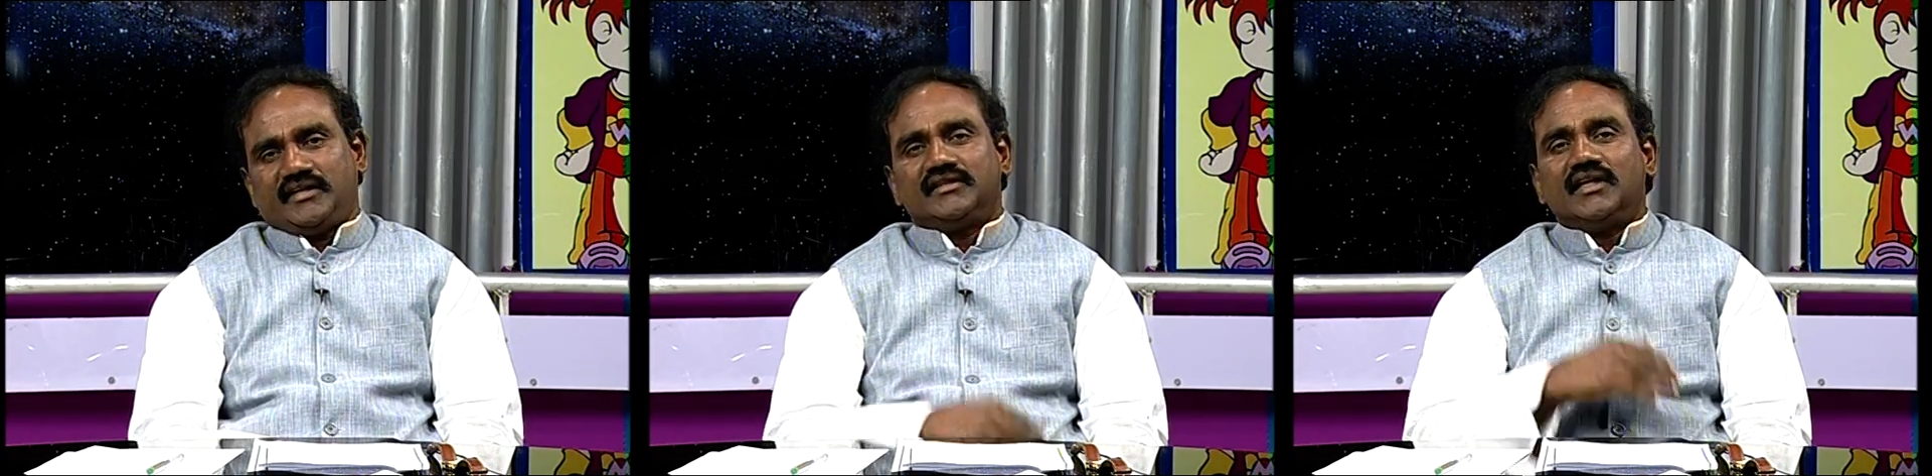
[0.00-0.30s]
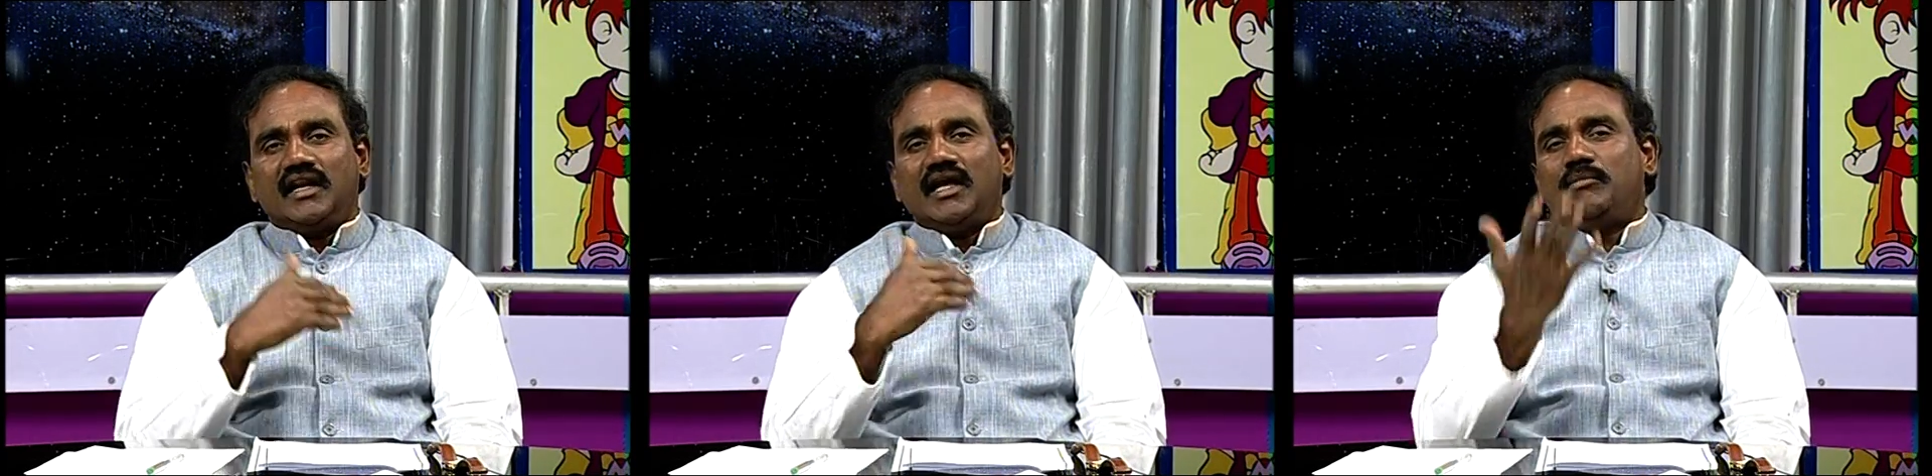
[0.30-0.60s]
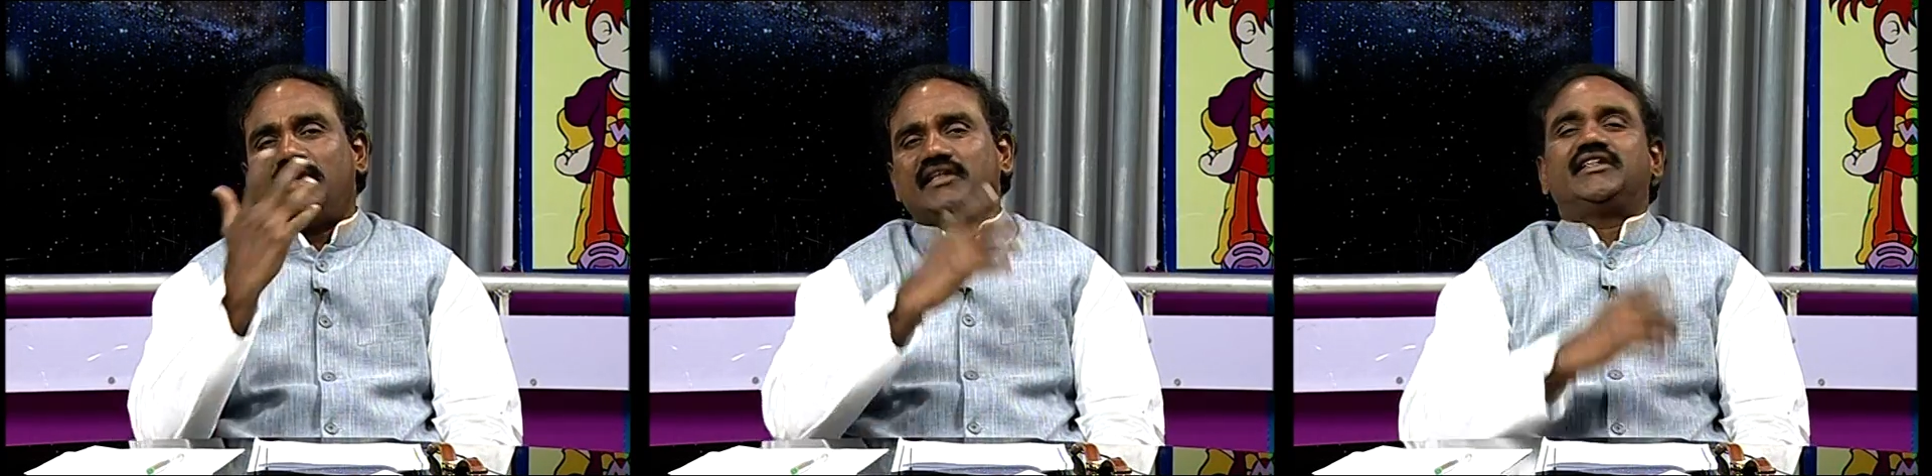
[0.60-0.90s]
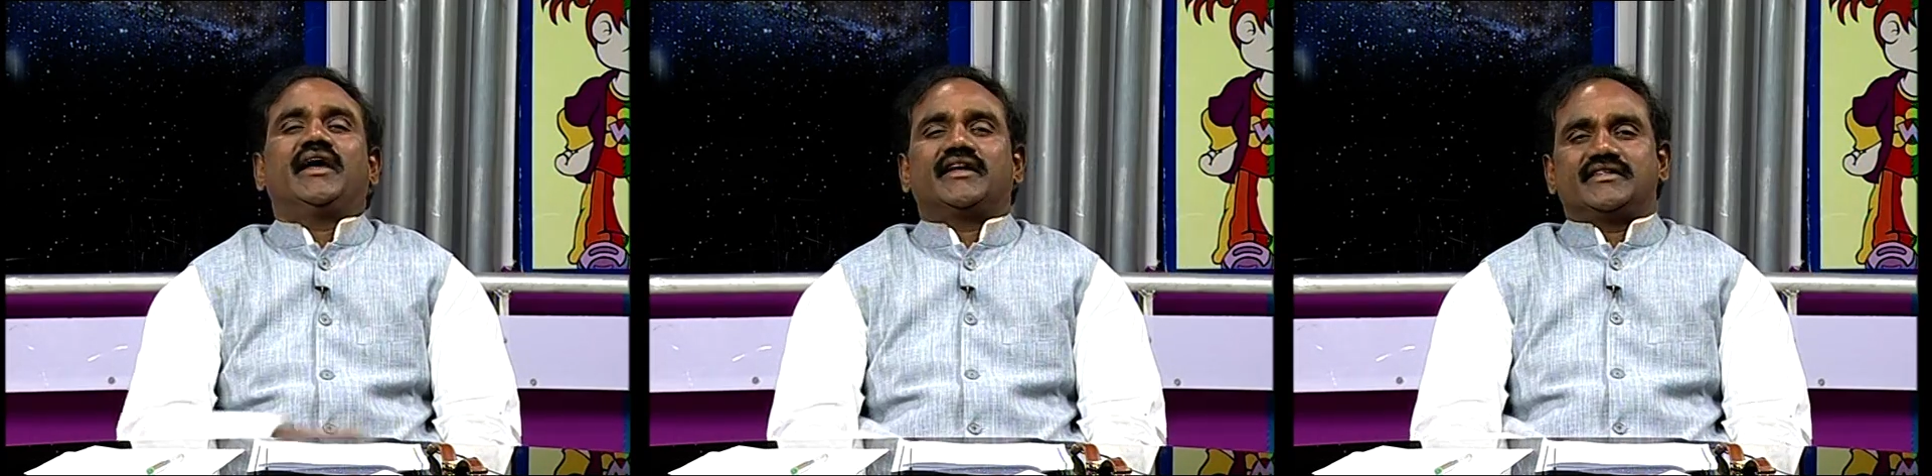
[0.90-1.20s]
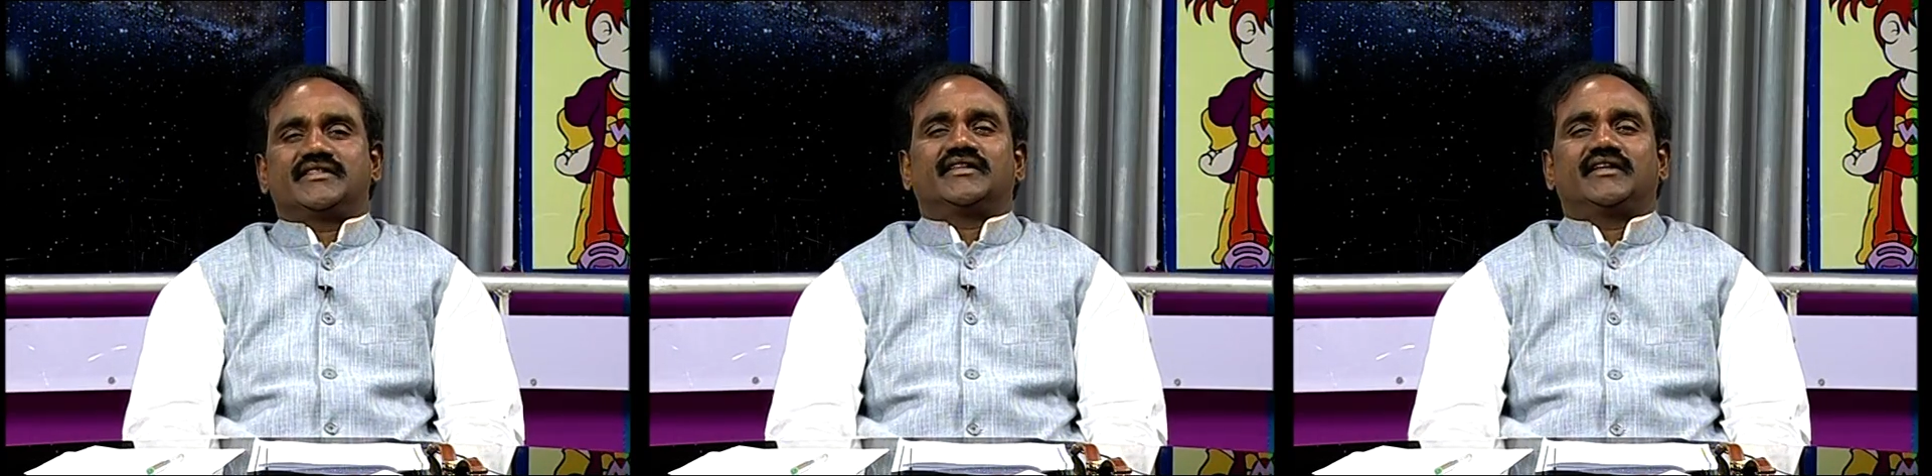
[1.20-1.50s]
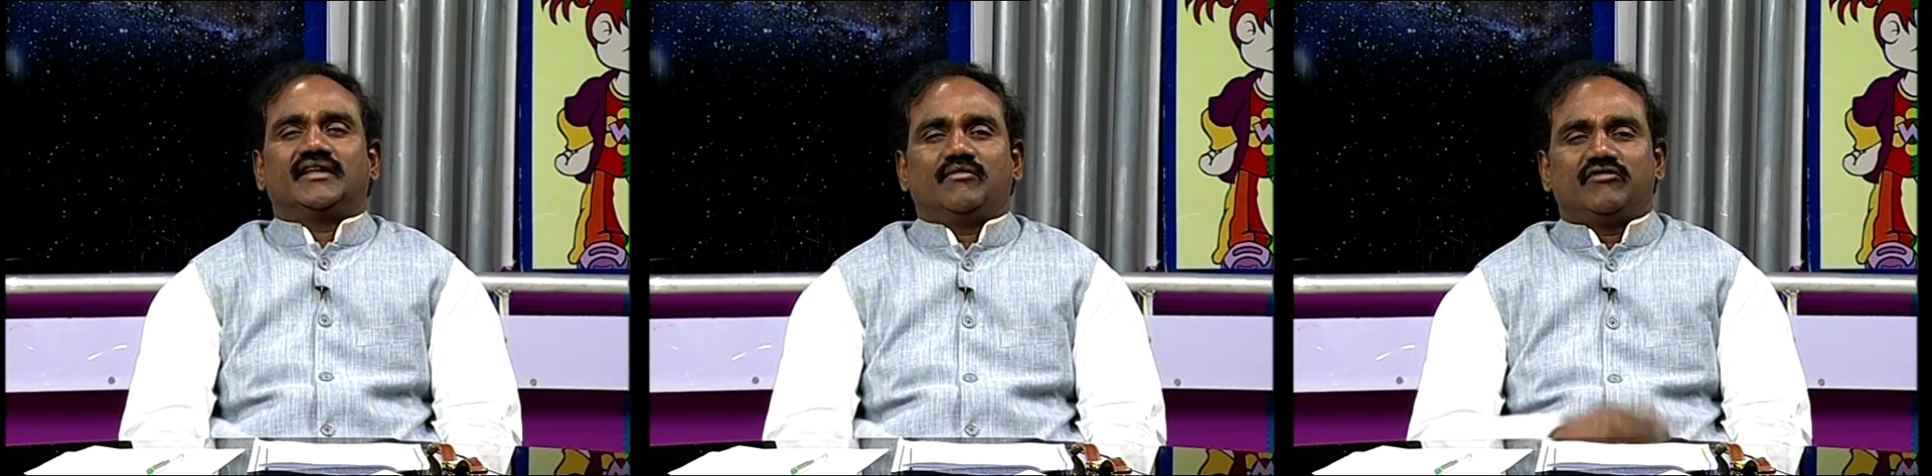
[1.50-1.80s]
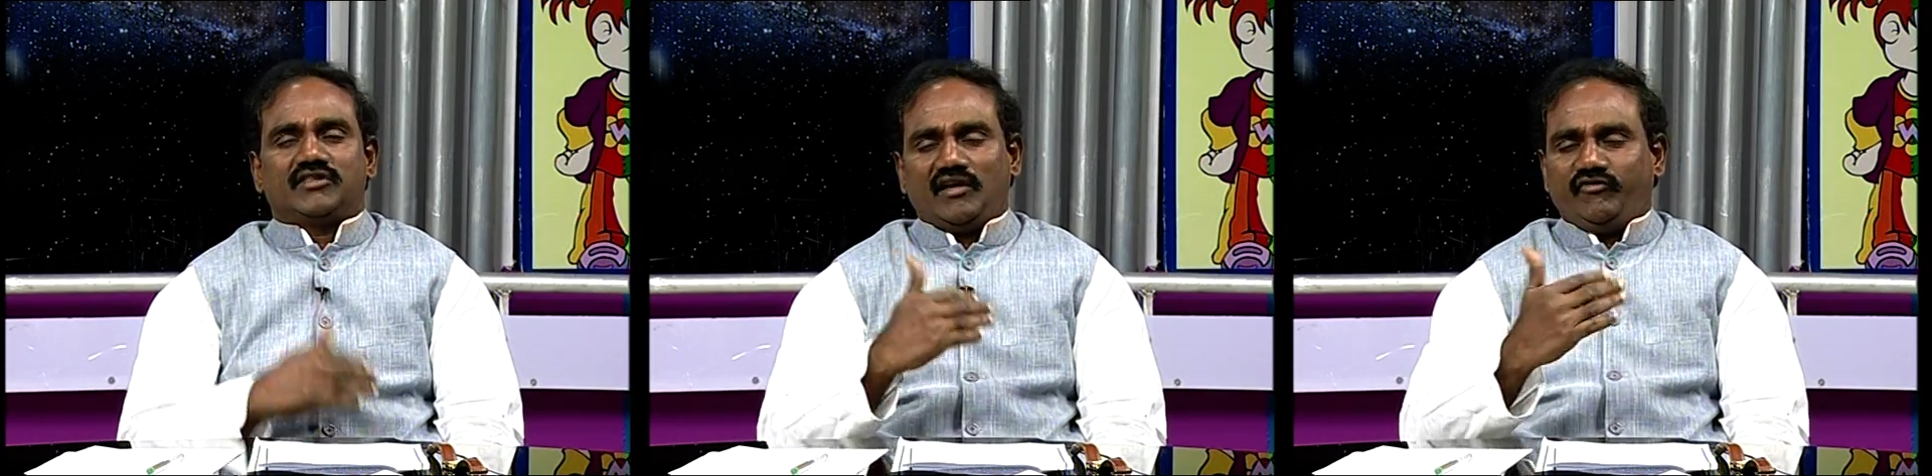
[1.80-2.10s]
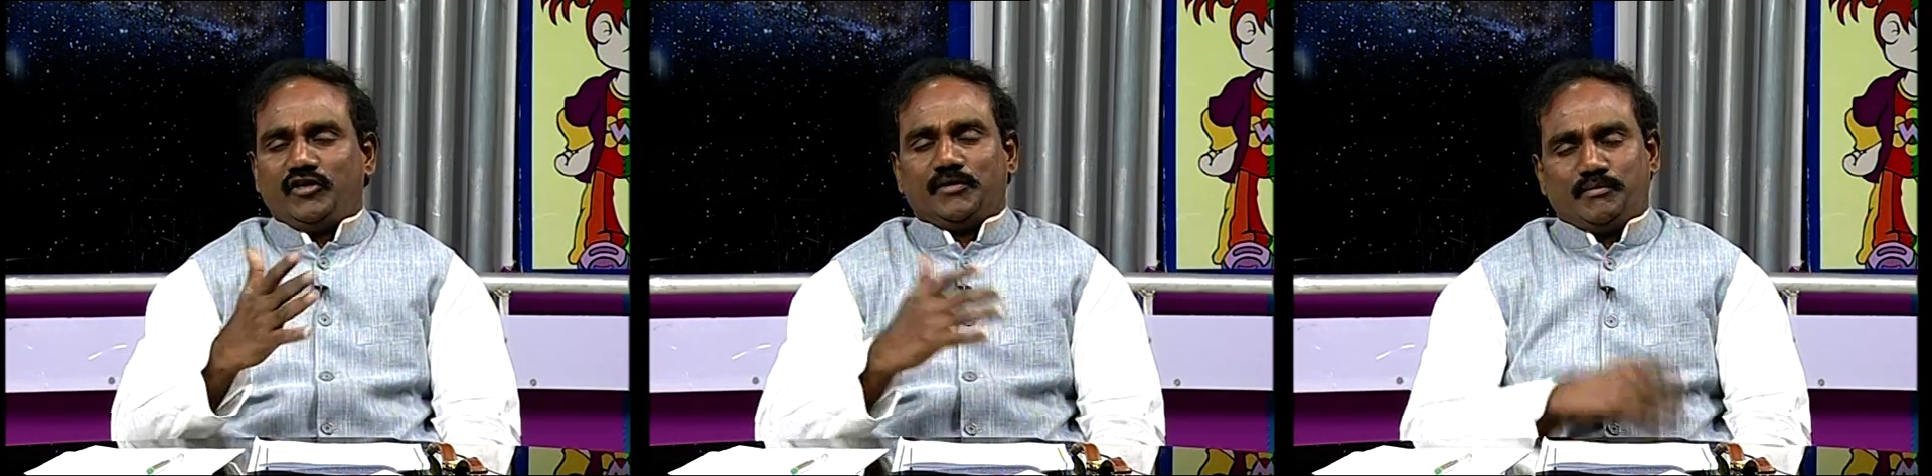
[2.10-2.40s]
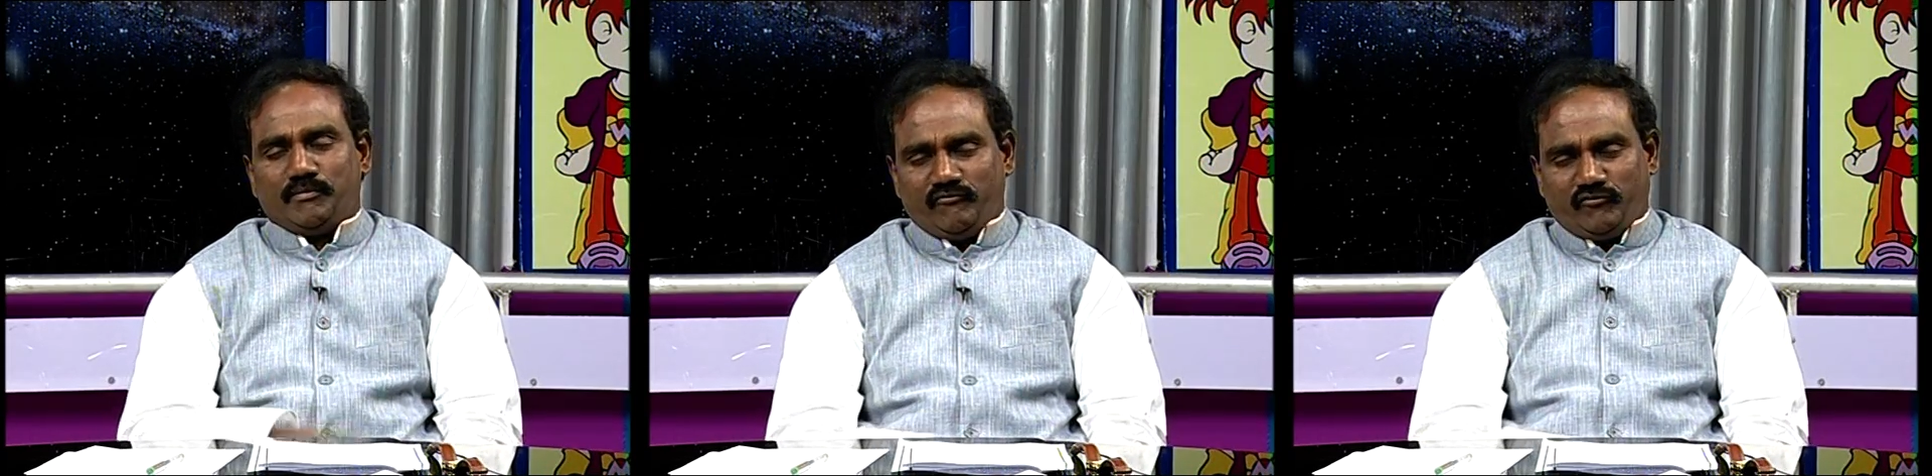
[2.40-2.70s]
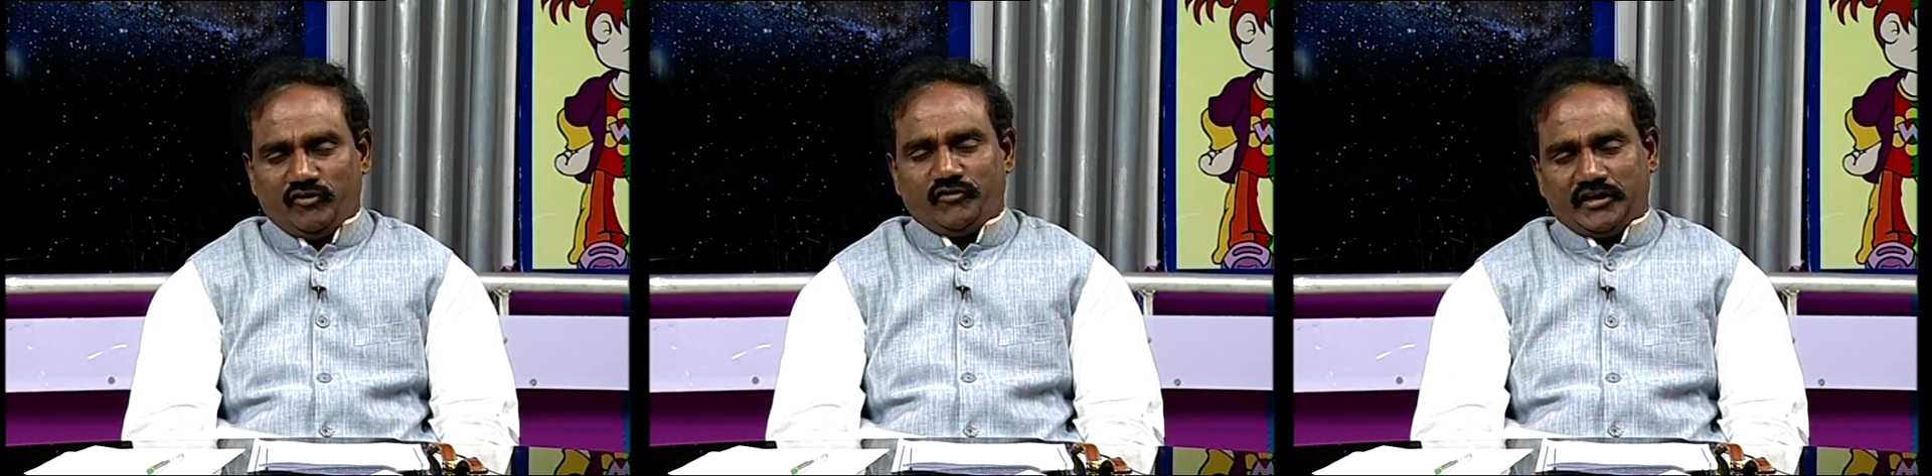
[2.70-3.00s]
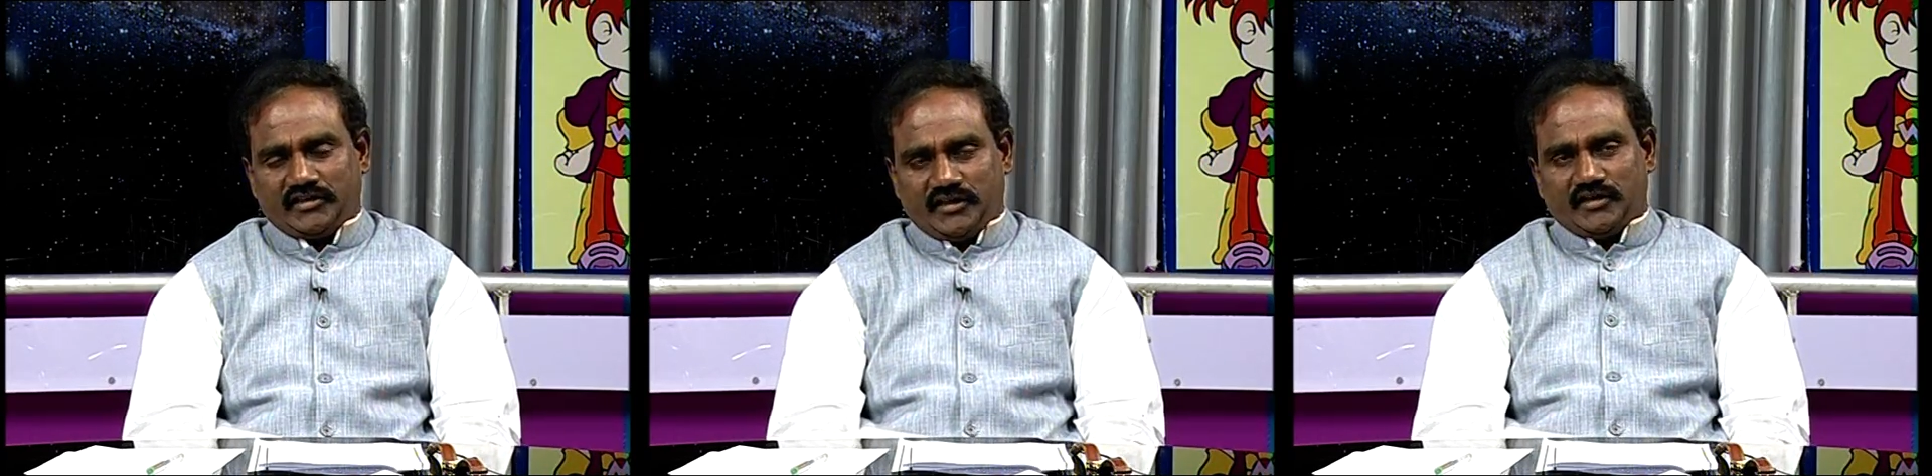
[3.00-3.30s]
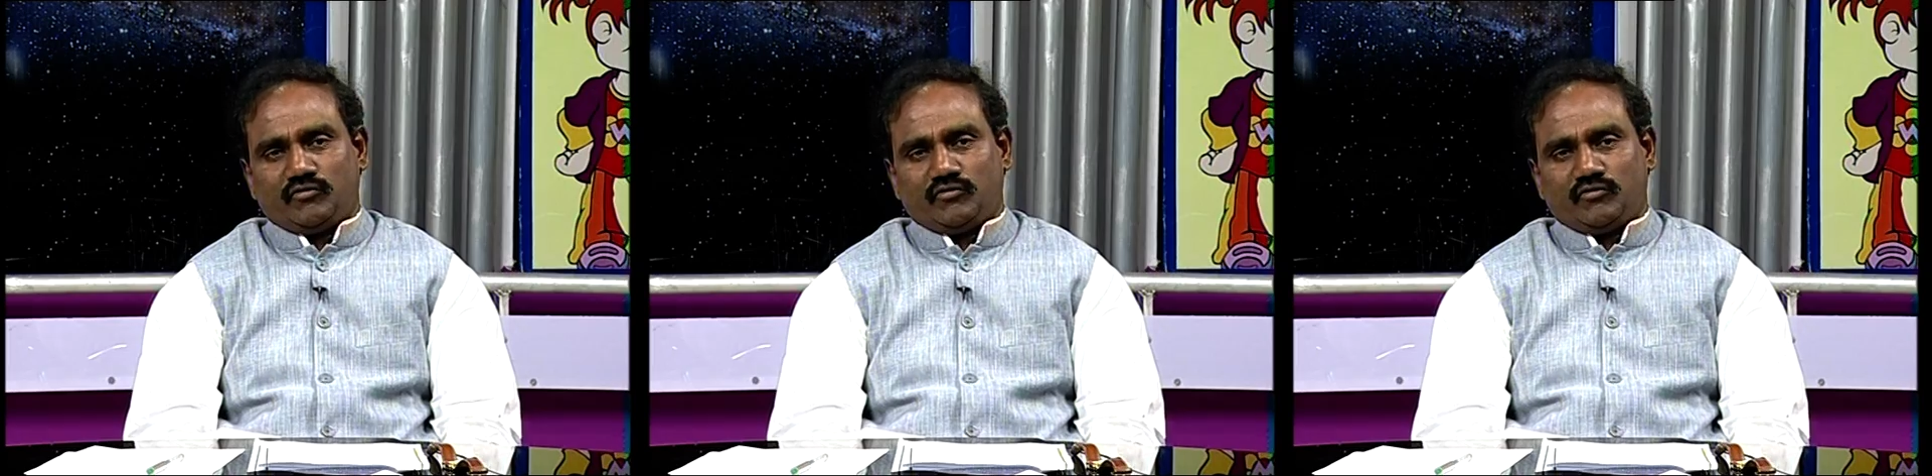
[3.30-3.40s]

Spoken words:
The labeling theories, self-fulfilling theory,